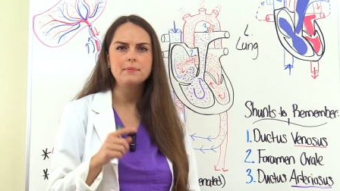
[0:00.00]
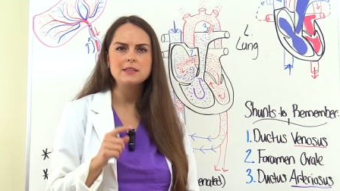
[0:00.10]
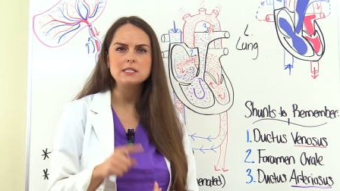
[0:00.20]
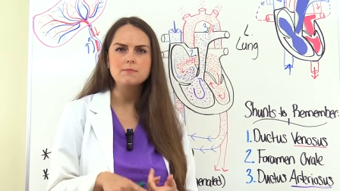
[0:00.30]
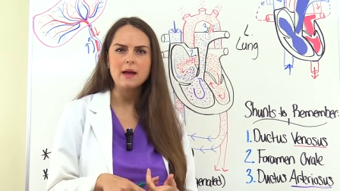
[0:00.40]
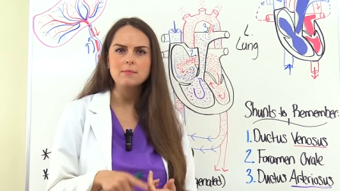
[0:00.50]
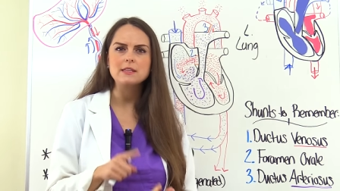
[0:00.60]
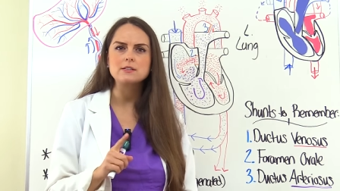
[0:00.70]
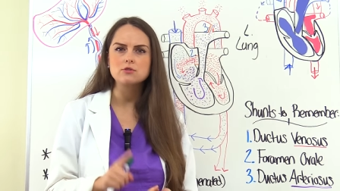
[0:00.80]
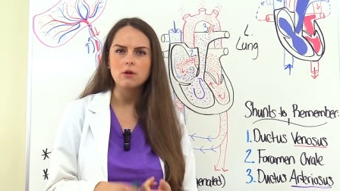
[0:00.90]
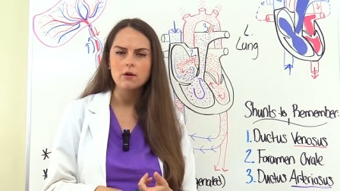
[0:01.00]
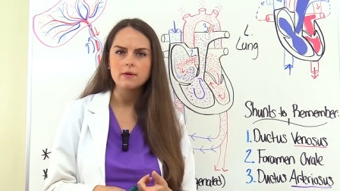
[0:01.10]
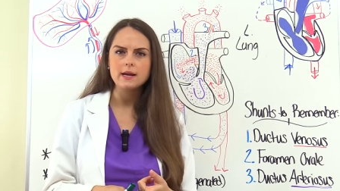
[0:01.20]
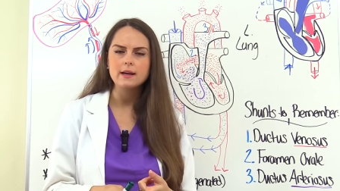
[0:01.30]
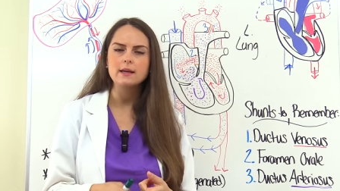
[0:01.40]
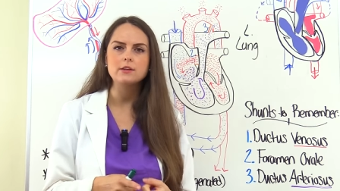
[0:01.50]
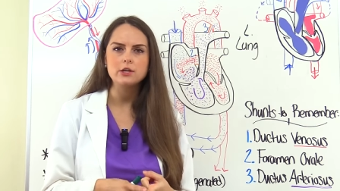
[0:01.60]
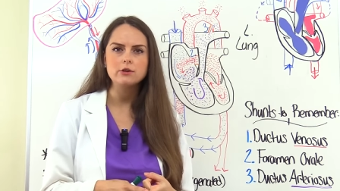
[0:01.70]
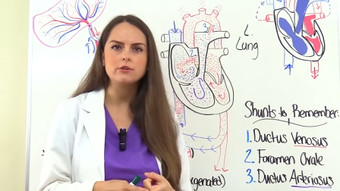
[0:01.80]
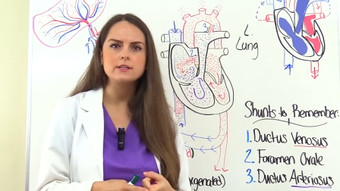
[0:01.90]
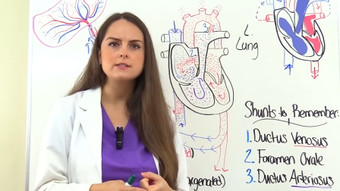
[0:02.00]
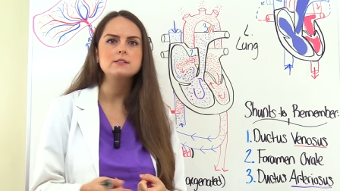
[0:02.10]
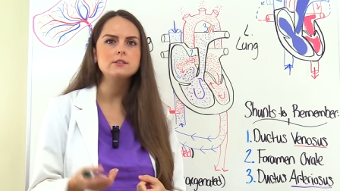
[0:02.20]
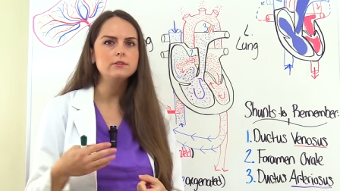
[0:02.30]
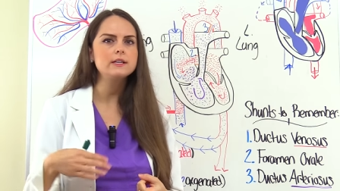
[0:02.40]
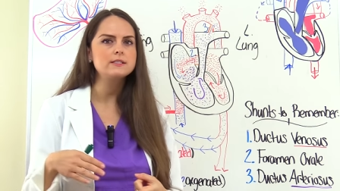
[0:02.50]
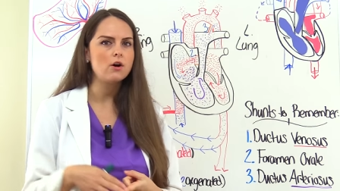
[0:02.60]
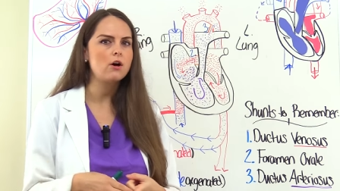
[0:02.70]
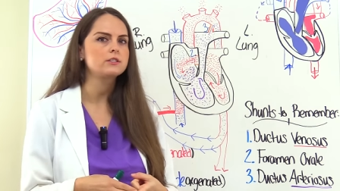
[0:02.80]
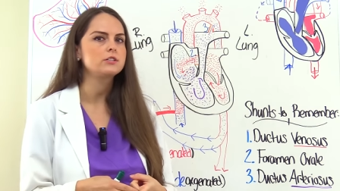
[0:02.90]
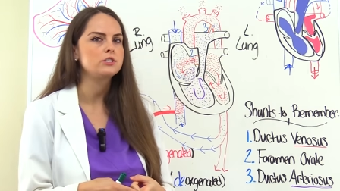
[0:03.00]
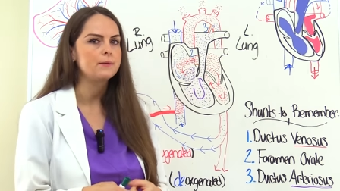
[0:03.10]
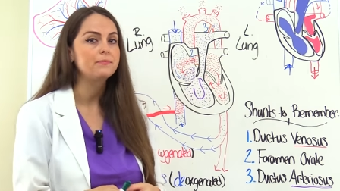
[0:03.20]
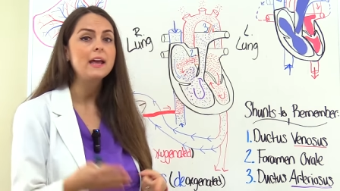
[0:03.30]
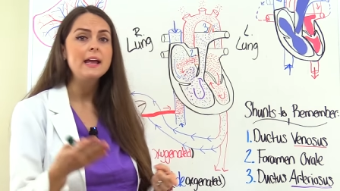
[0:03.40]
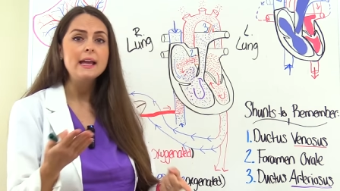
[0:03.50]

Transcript: But this baby that's growing in the uterus still needs oxygen